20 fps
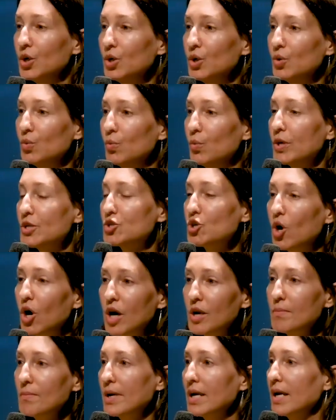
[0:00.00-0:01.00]
who would
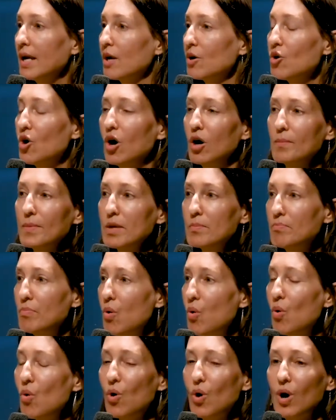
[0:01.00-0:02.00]
taunt me and call me
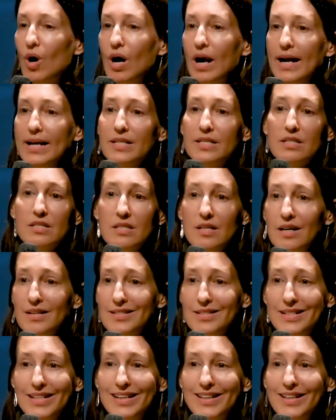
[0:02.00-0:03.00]
poor and
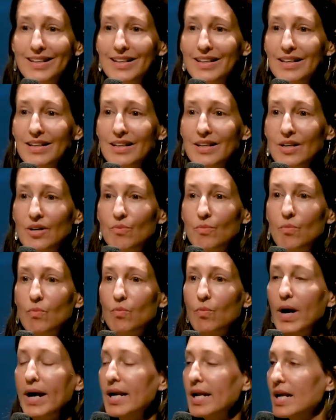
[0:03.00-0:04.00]
disgusting,
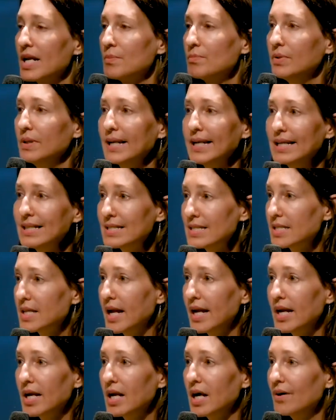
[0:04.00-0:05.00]
right in plain
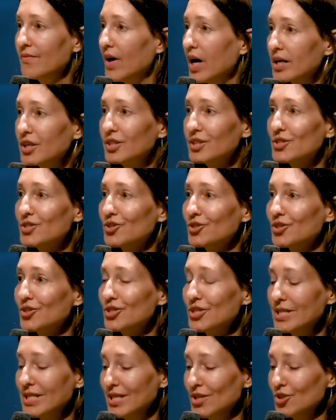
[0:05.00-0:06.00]
sight of
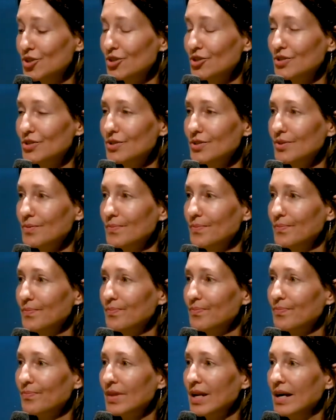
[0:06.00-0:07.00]
unconcerned teachers.
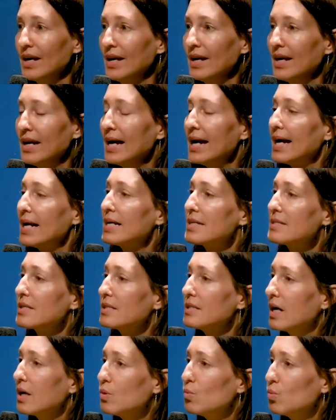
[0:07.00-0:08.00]
And as a
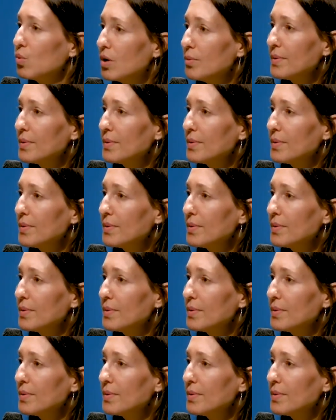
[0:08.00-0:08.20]
young